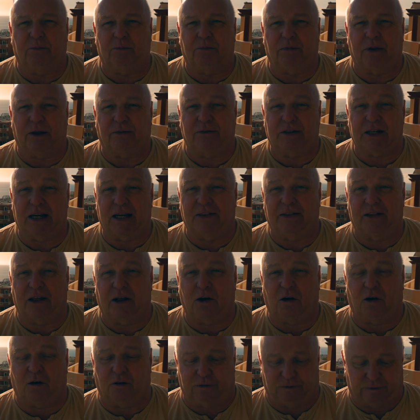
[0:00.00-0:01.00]
they've taken
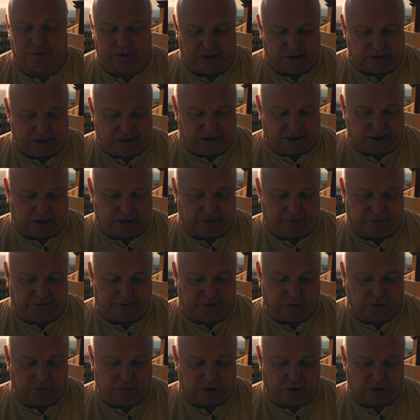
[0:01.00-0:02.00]
that off, and
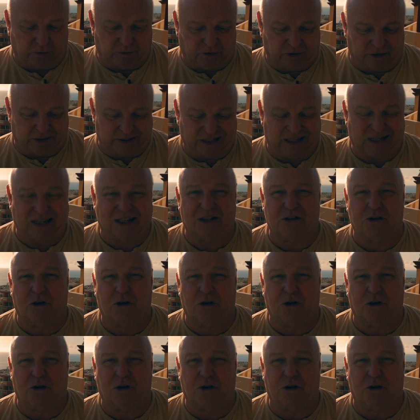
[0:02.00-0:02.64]
photovoltaic